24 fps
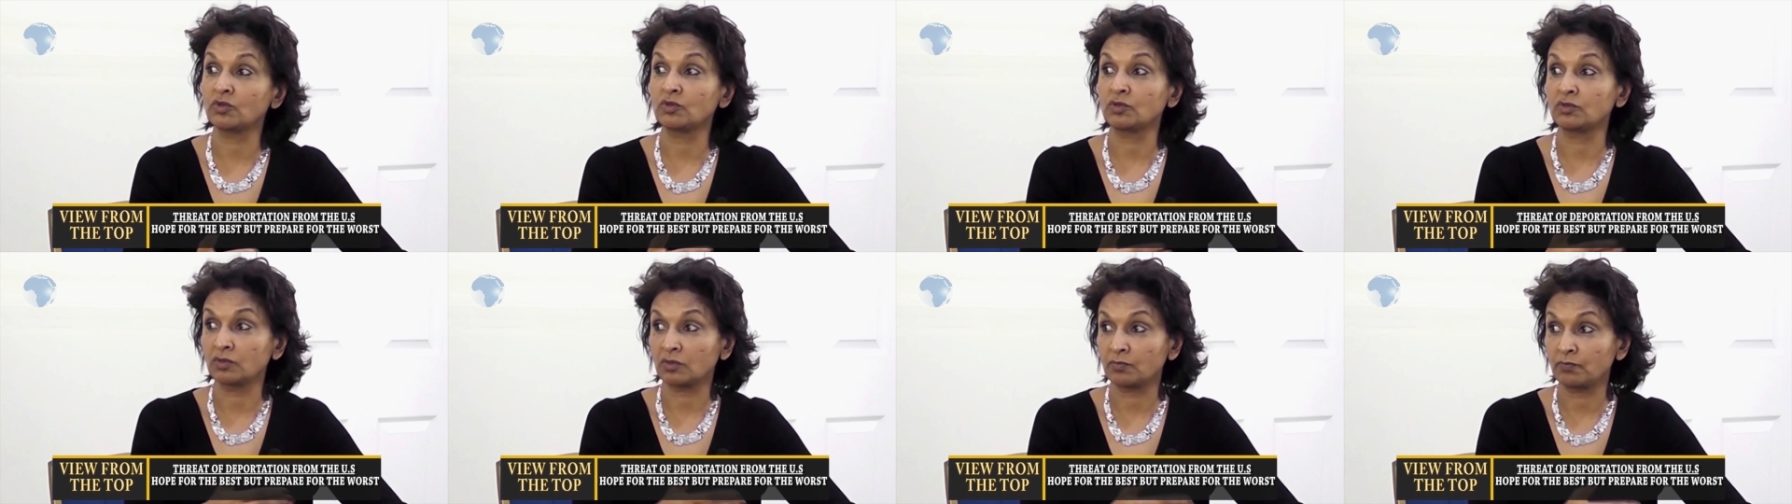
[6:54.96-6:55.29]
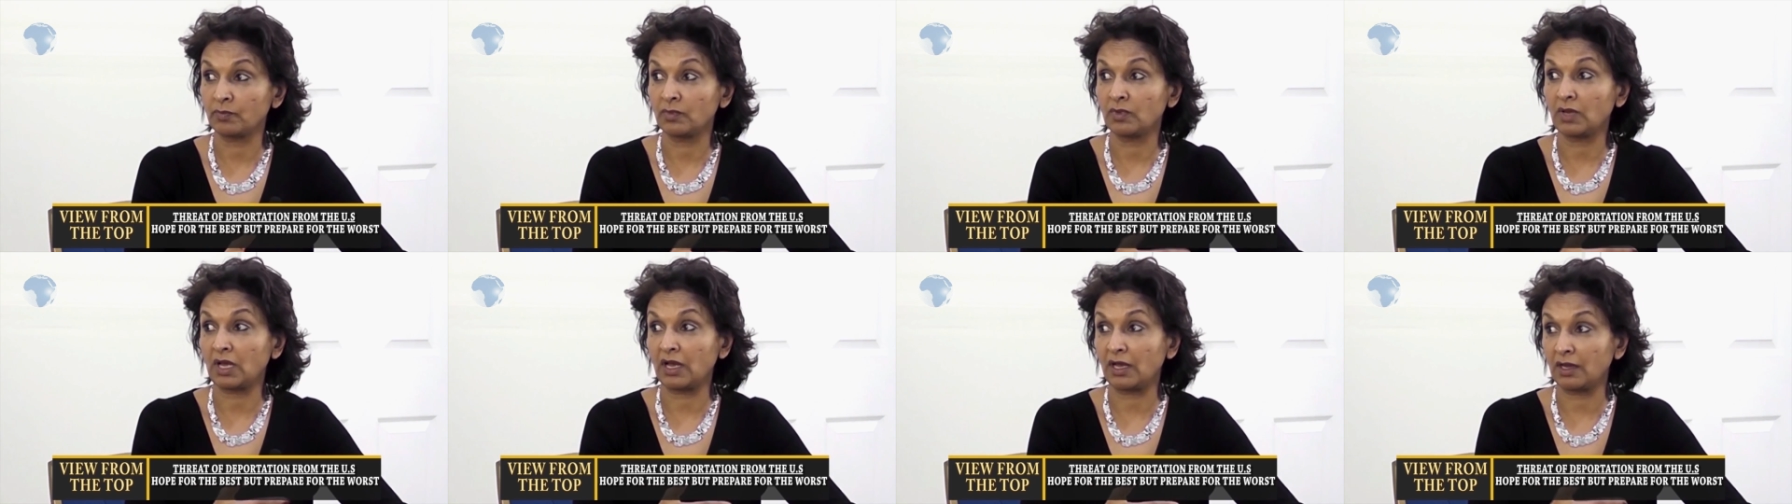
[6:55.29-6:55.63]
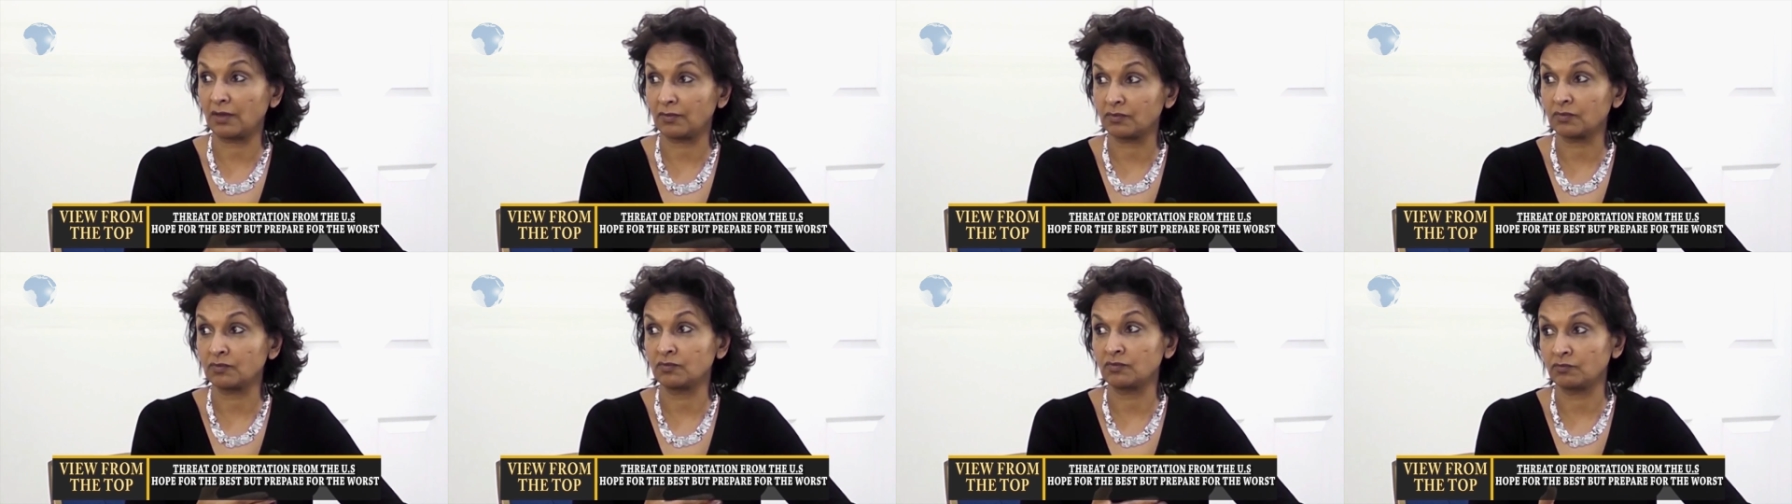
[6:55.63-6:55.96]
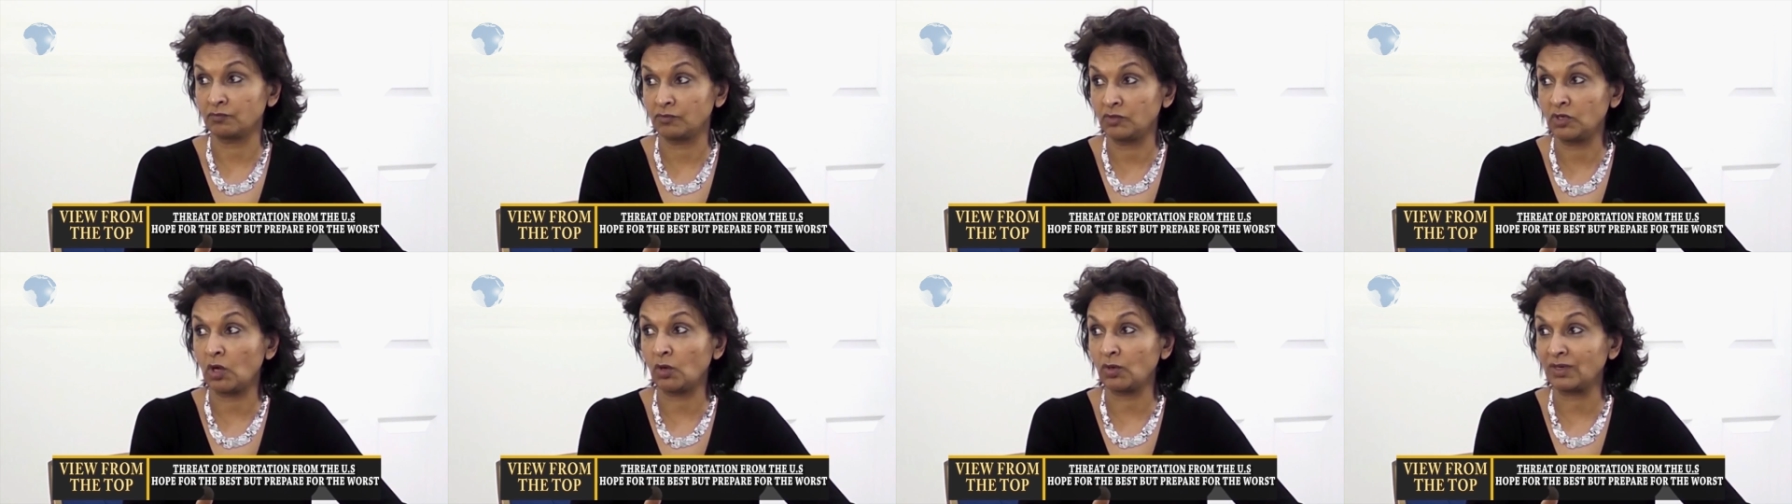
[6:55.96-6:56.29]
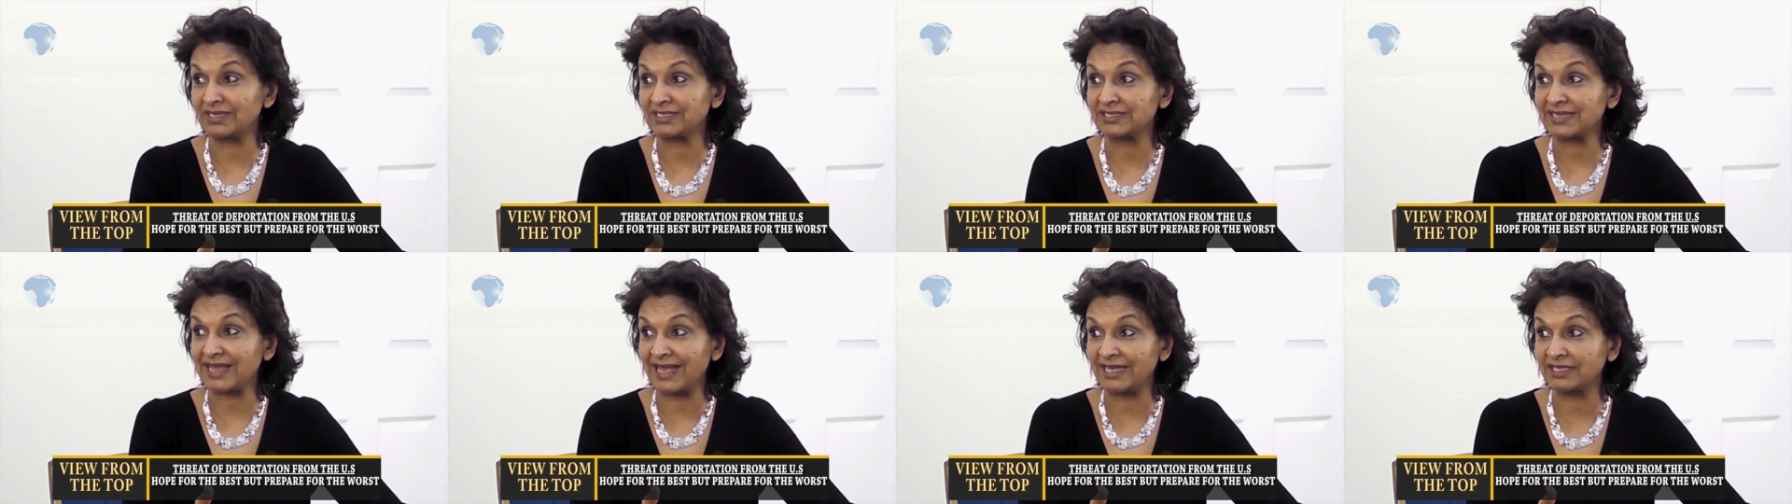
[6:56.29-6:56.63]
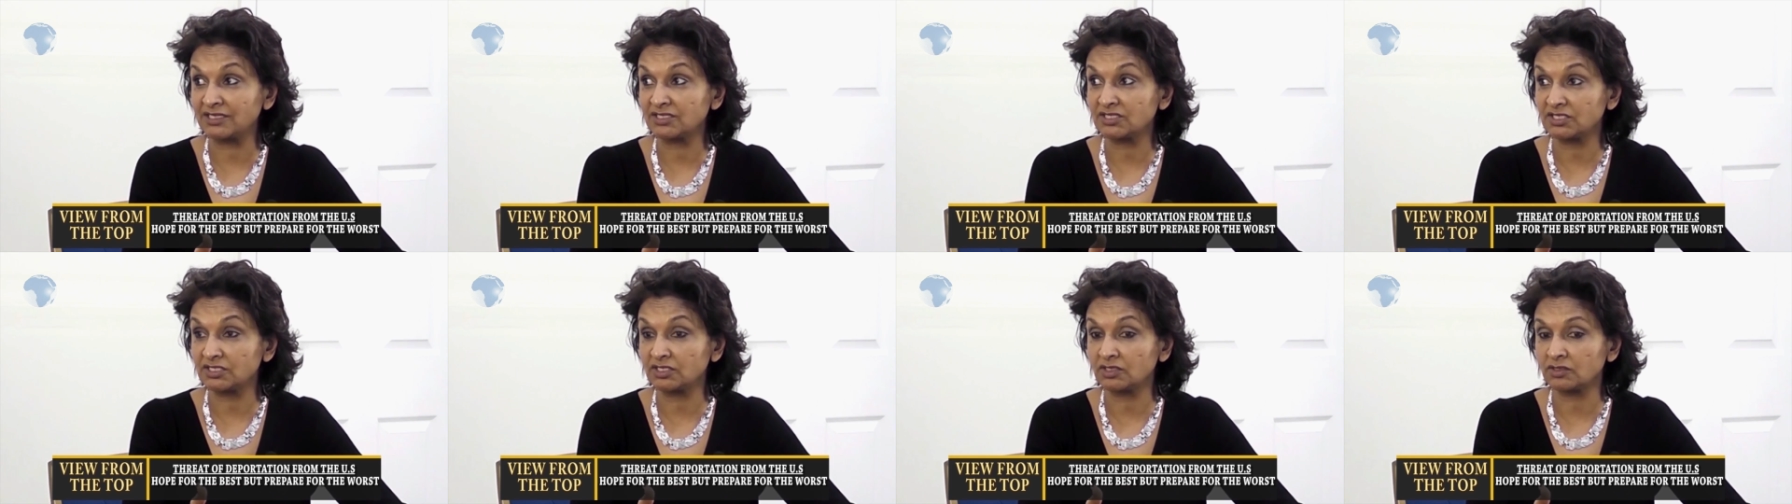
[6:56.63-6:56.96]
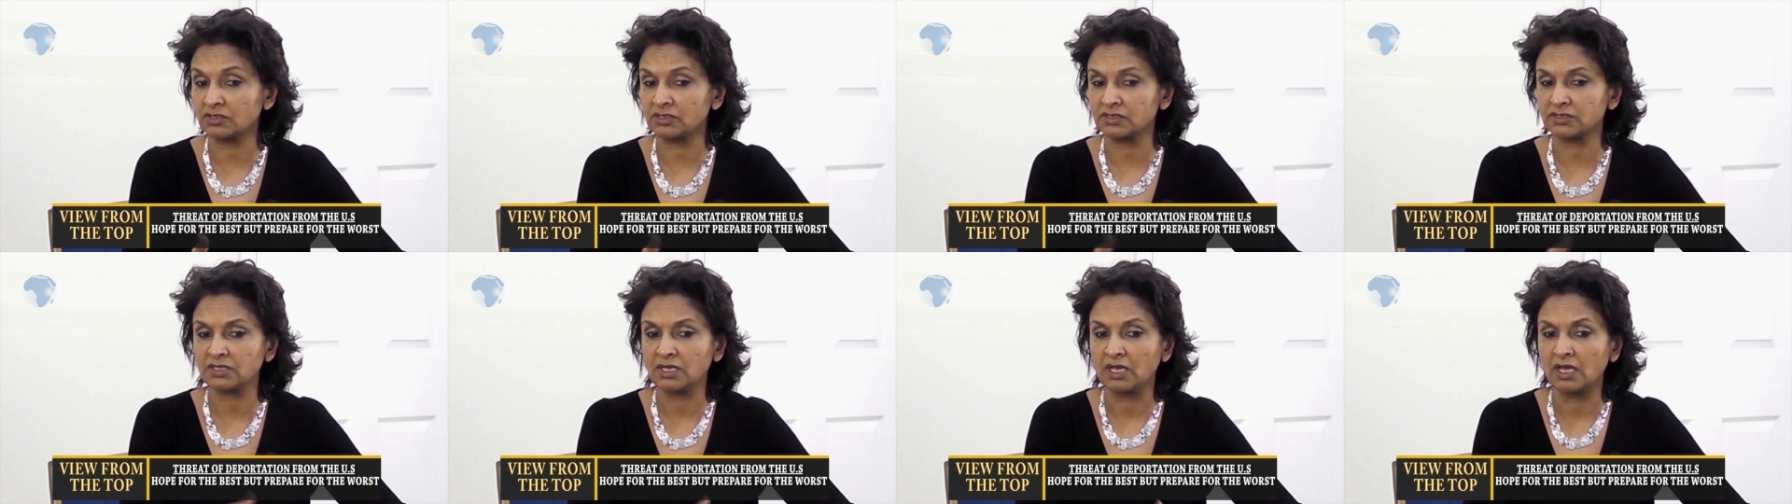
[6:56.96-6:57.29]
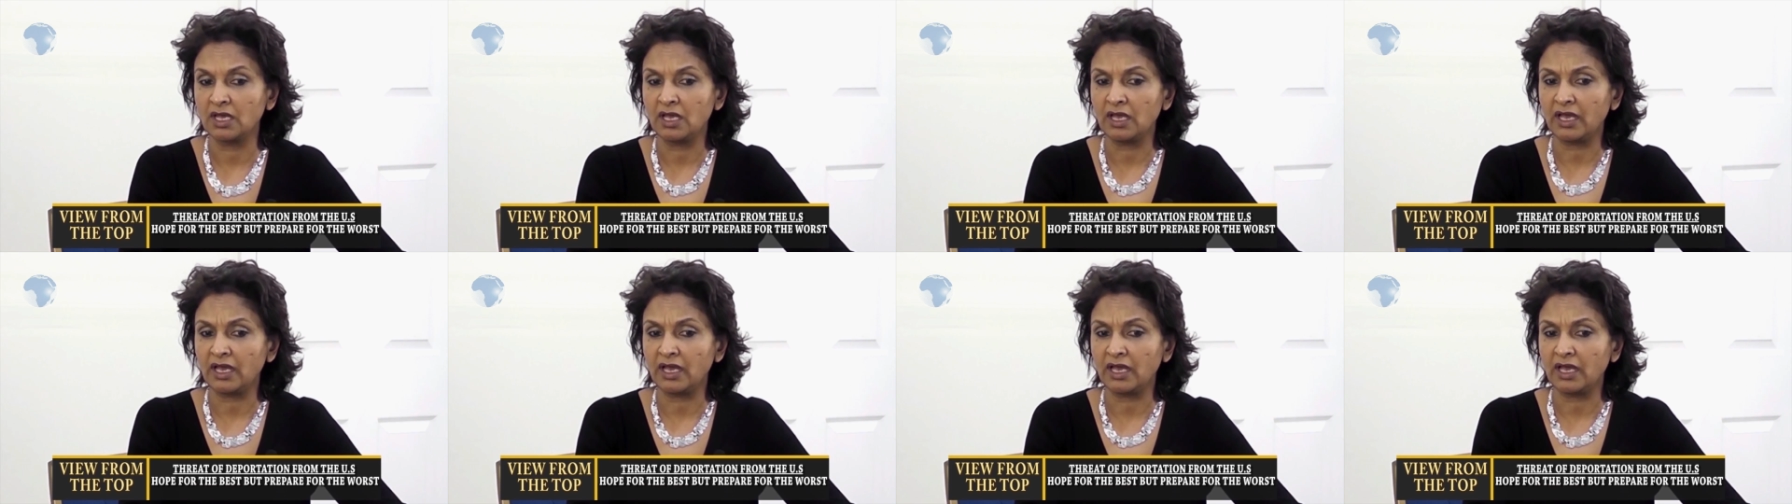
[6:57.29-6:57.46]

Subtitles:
or known as NCERs.